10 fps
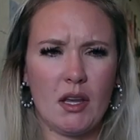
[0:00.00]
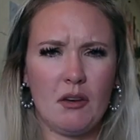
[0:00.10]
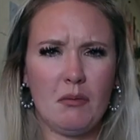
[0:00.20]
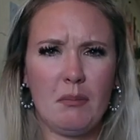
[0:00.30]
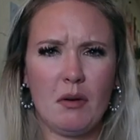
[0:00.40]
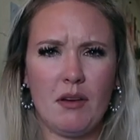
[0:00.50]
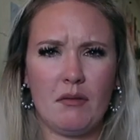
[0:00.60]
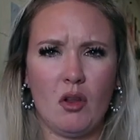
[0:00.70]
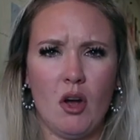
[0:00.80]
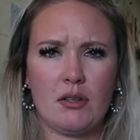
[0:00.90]
I can't remember if I
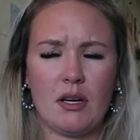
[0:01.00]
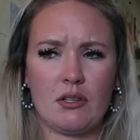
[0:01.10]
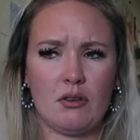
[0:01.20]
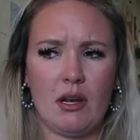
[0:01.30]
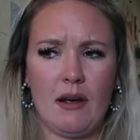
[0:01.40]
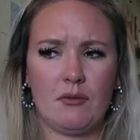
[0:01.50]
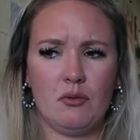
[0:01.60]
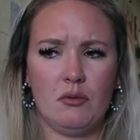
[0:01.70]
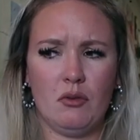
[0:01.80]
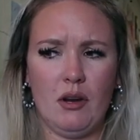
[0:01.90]
vlogged yesterday
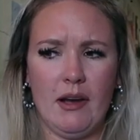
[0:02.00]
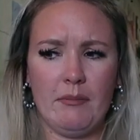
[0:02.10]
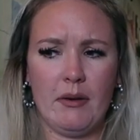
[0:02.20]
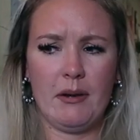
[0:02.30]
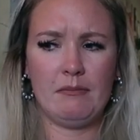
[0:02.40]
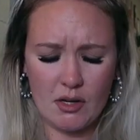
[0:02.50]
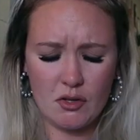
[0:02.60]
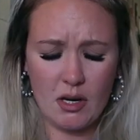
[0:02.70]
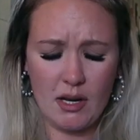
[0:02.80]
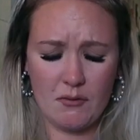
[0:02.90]
afternoon or not, but
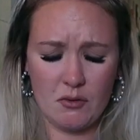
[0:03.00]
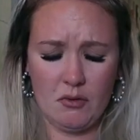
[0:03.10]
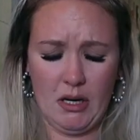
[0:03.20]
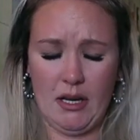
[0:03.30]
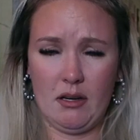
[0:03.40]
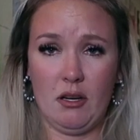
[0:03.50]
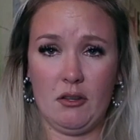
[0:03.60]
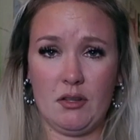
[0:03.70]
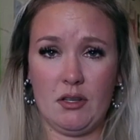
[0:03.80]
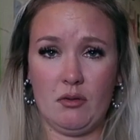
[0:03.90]
yesterday afternoon I had
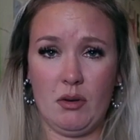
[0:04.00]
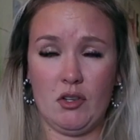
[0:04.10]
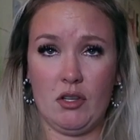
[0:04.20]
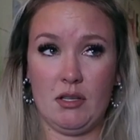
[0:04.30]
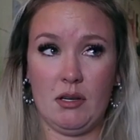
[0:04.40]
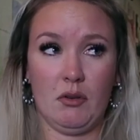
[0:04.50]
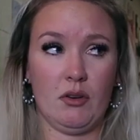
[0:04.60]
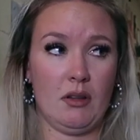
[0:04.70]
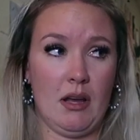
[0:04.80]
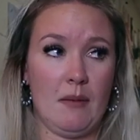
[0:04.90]
another situation
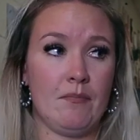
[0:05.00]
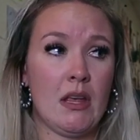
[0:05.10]
similar to that